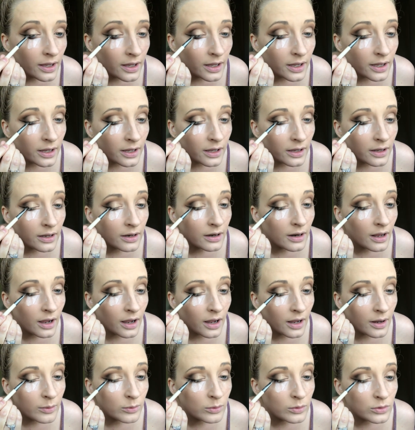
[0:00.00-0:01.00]
And
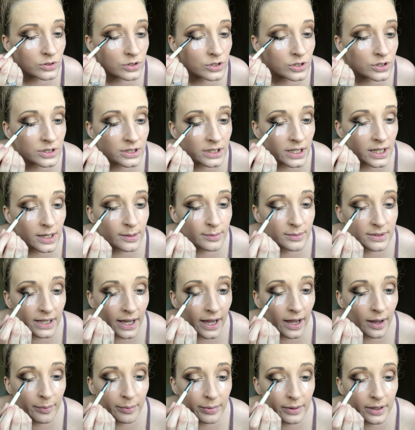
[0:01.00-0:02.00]
I will just keep
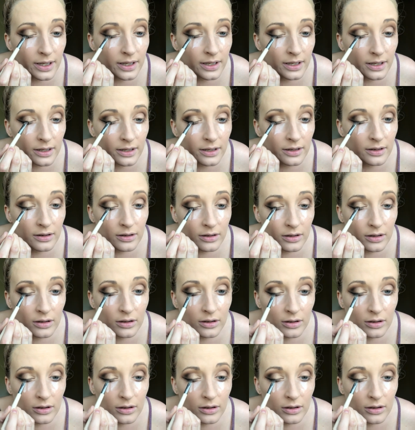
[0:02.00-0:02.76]
tapping.